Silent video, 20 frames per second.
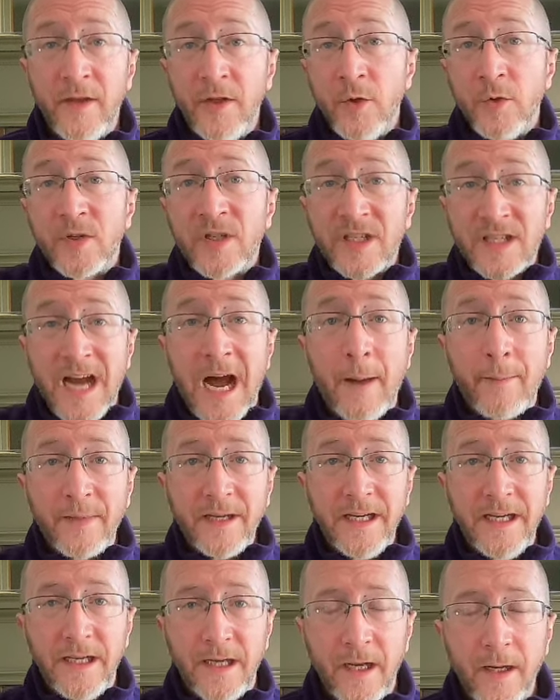then you stop
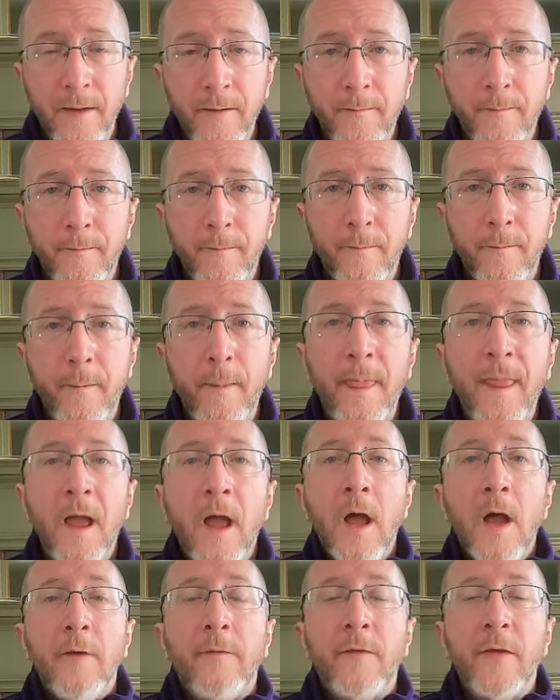eating,
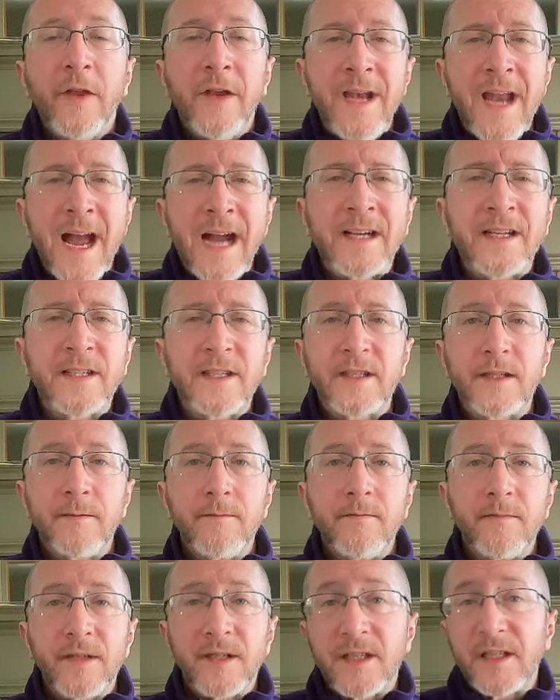for the next
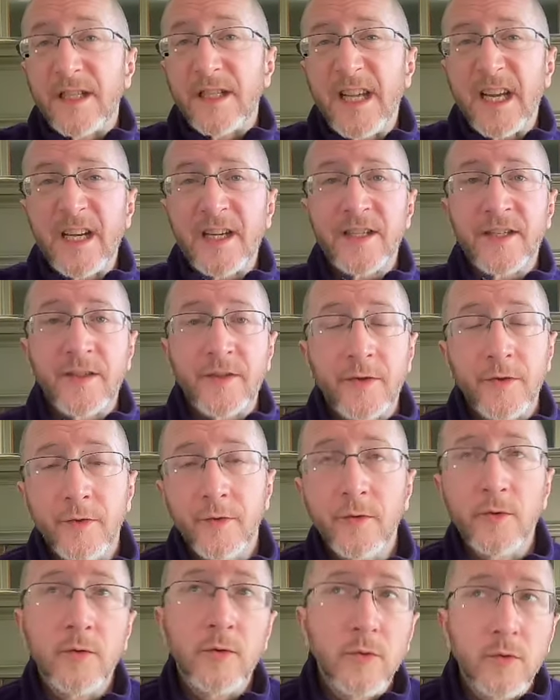6
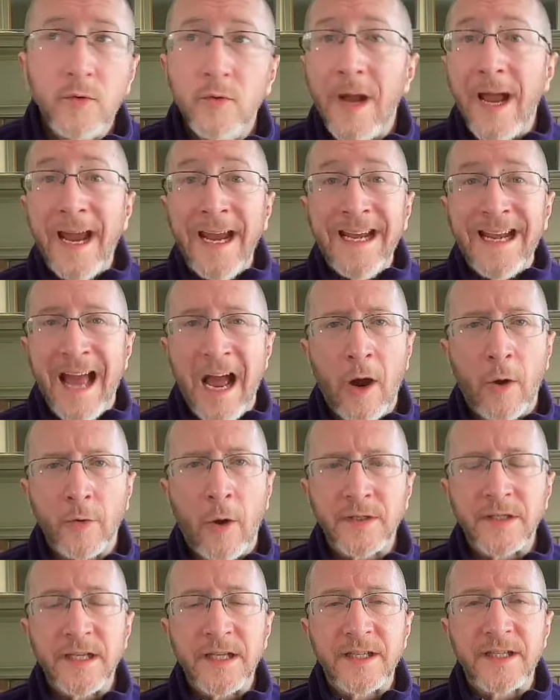to 8
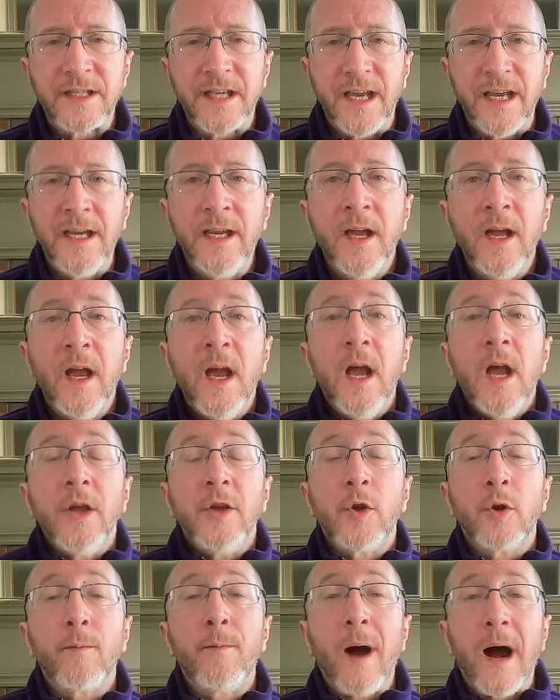hours, let's say,
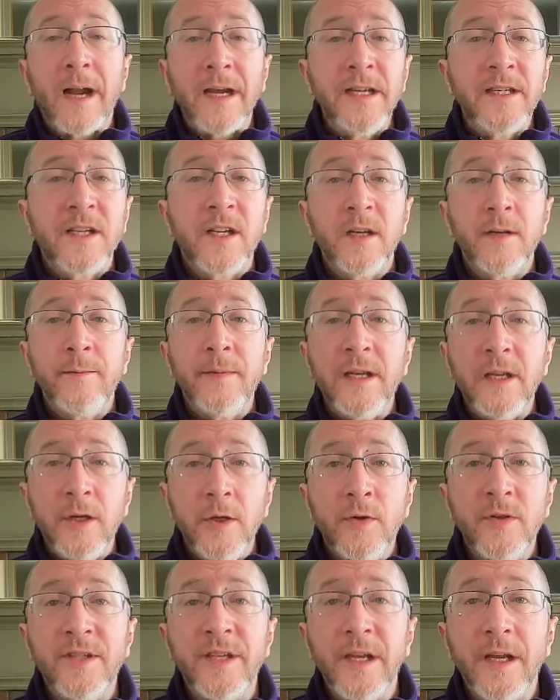your body's going to be
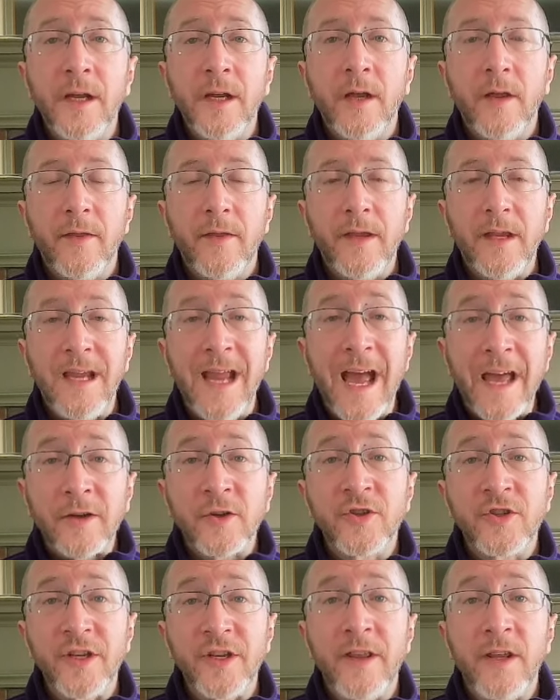using the
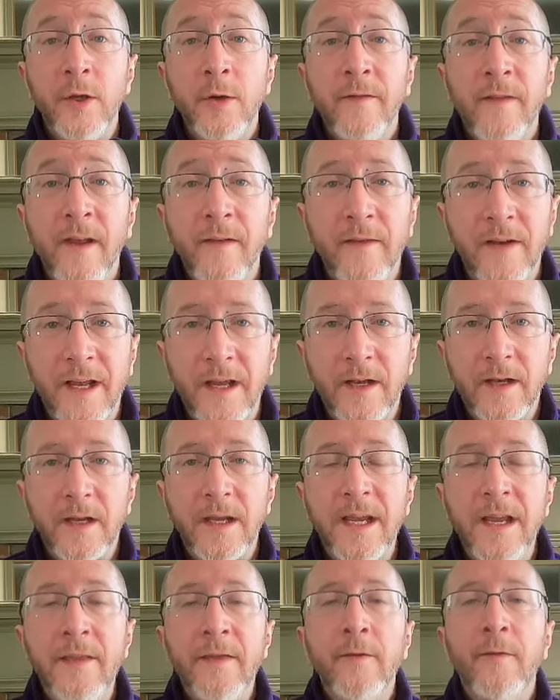energy that you've given it
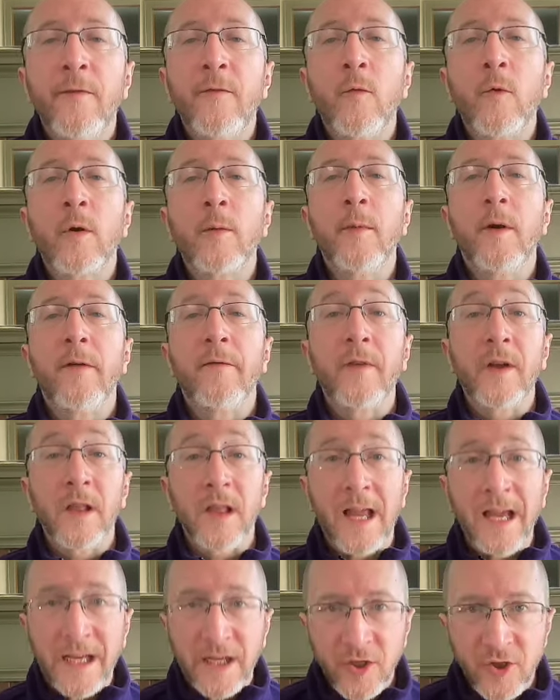in the form of
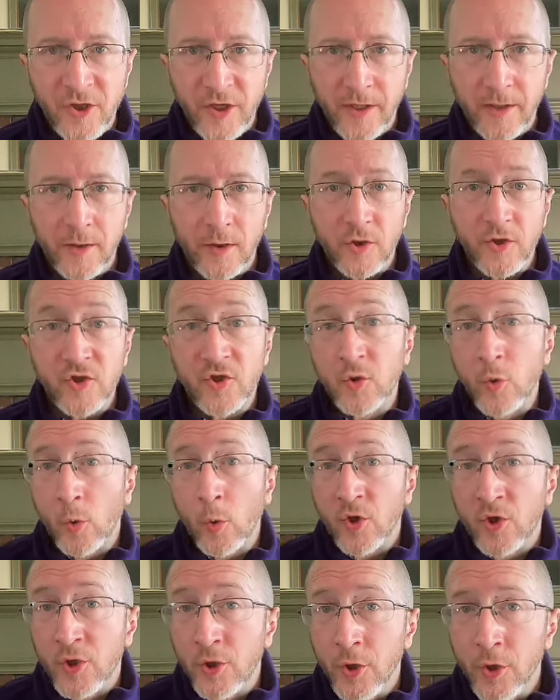glycogen or
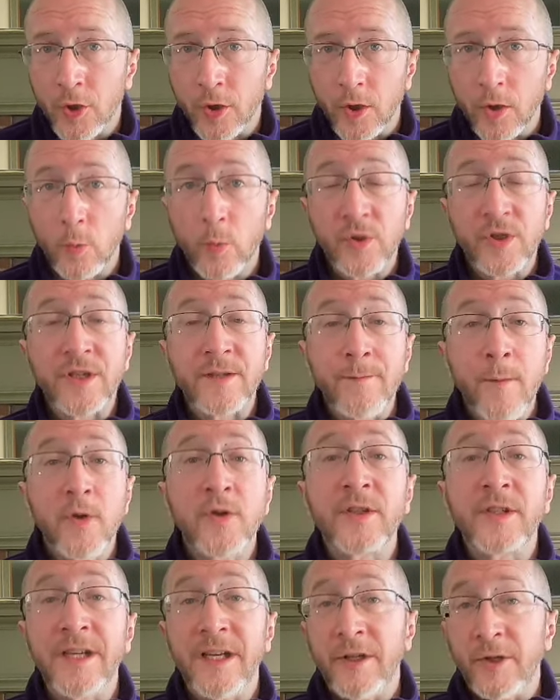stored sugar, which is
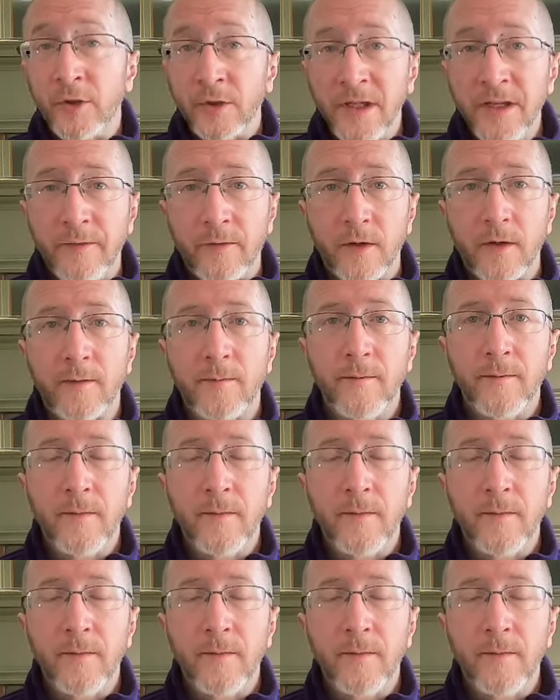mostly in your liver.